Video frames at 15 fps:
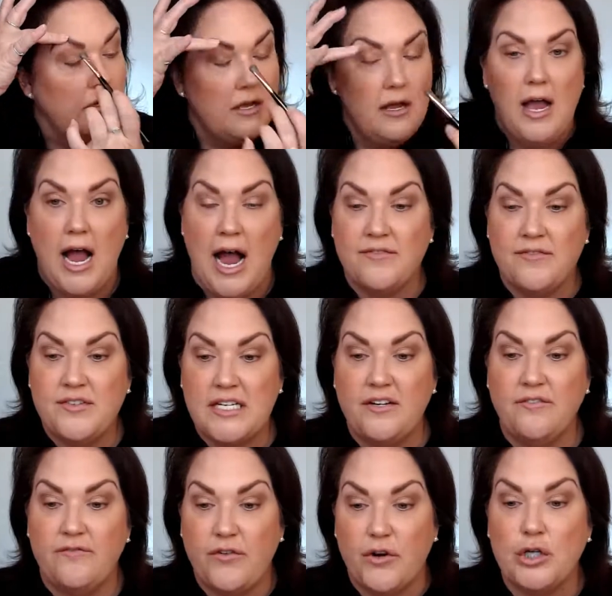I've seen
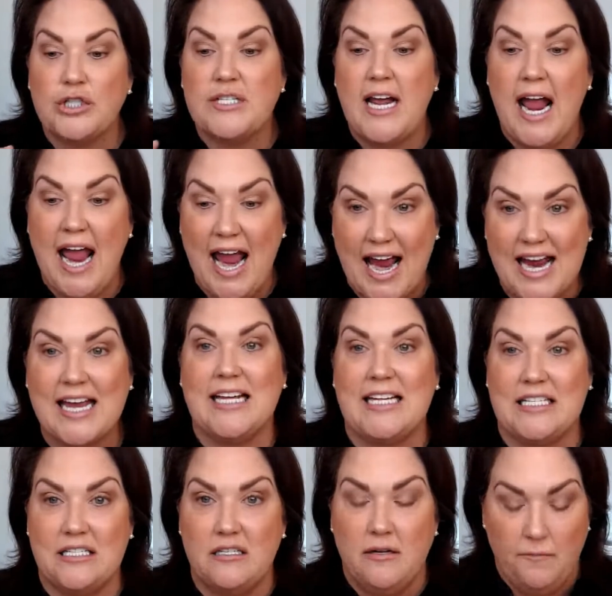
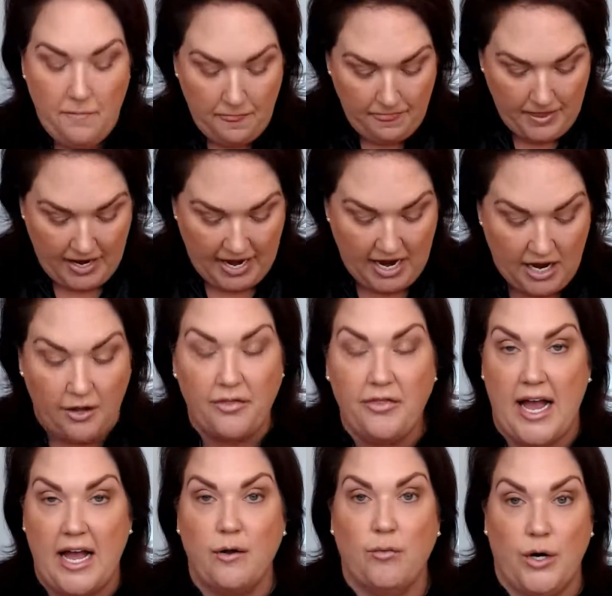firsthand how
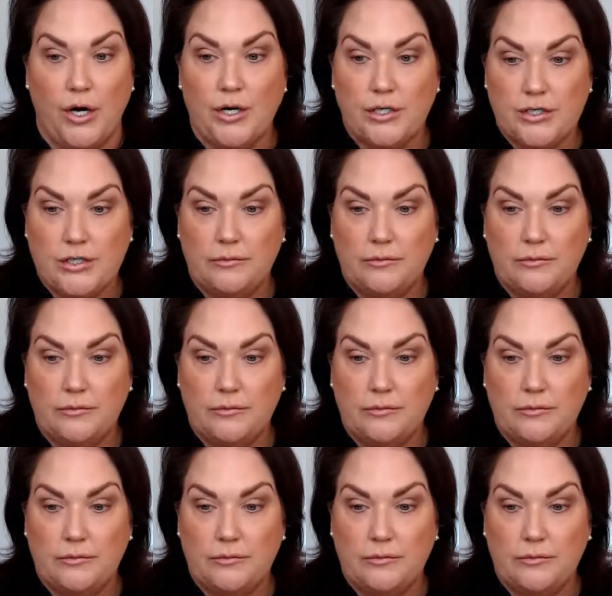that works.